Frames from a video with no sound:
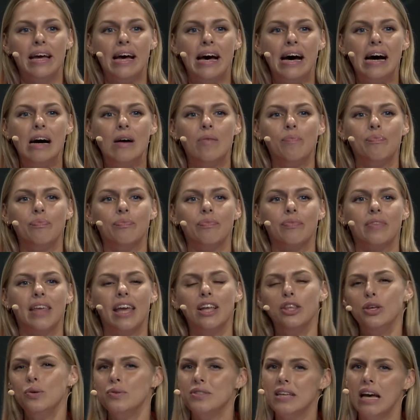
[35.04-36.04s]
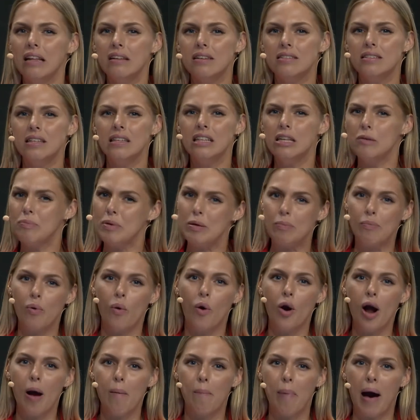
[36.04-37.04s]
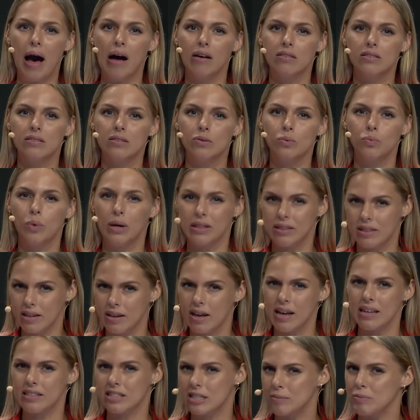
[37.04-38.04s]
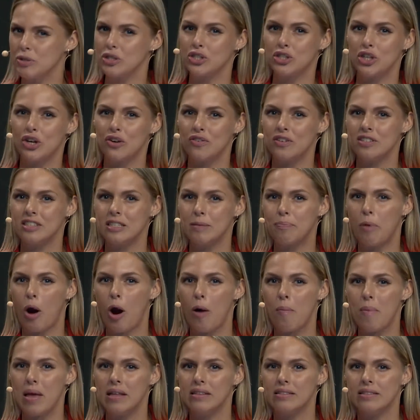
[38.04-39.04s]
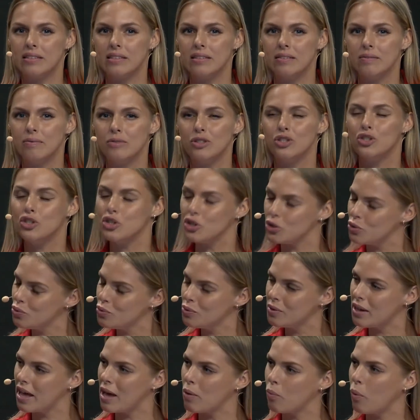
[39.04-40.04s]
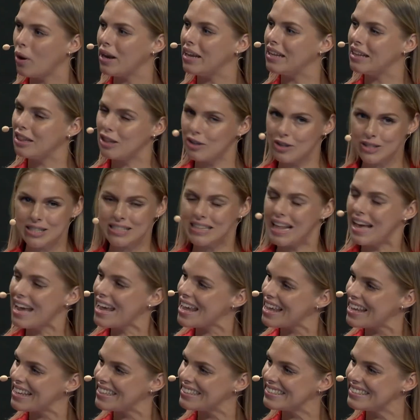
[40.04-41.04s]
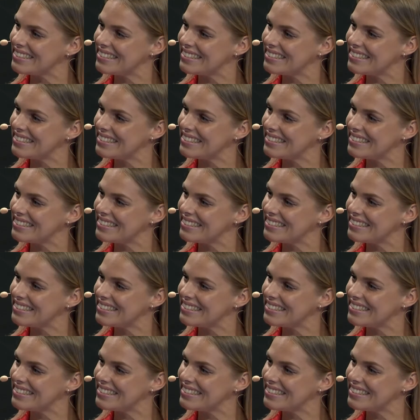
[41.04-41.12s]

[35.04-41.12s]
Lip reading: can you tell us a little bit more about what the customer service department do and what it looks like?